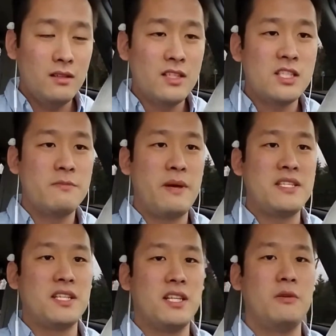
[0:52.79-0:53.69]
this is
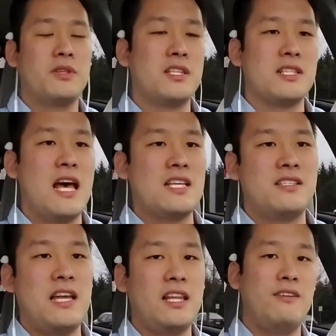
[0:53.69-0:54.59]
basically with this last
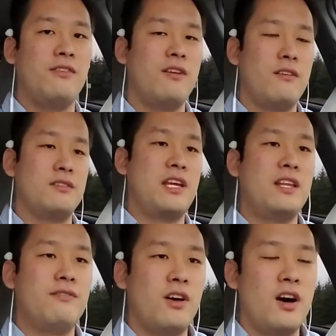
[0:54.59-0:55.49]
daily
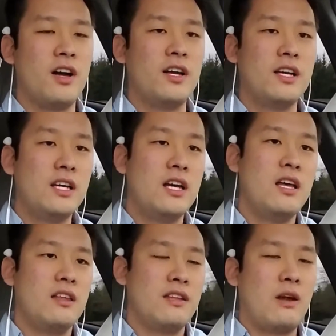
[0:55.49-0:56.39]
vlog
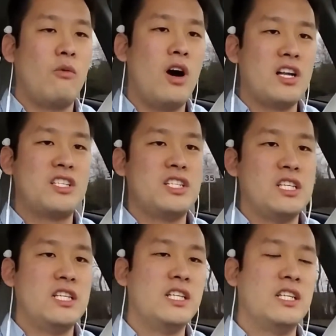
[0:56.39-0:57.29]
that I watched
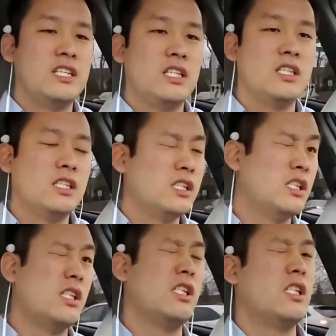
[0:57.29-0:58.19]
in
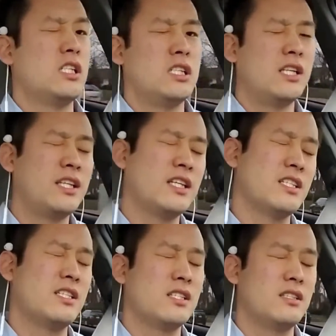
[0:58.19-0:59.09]
I think
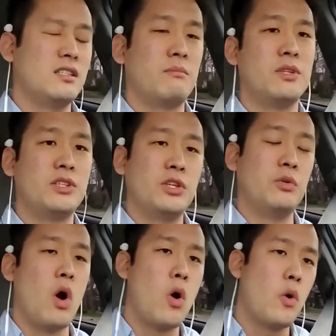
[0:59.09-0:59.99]
it's number
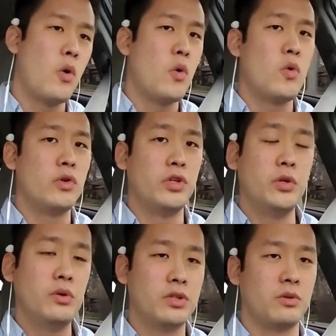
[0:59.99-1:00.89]

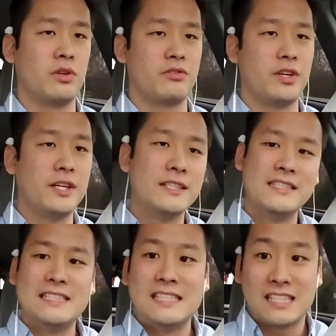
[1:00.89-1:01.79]
202 or 203.
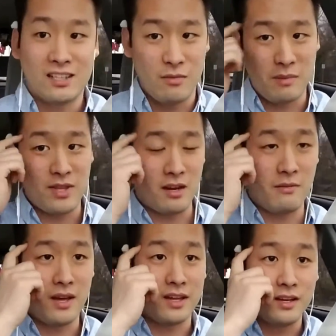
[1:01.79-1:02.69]
Gotta remember that
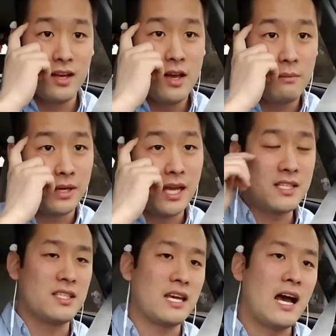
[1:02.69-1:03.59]
in my head. But he
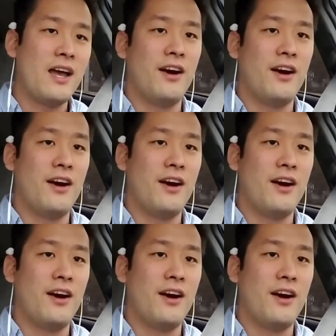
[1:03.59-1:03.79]
has this guy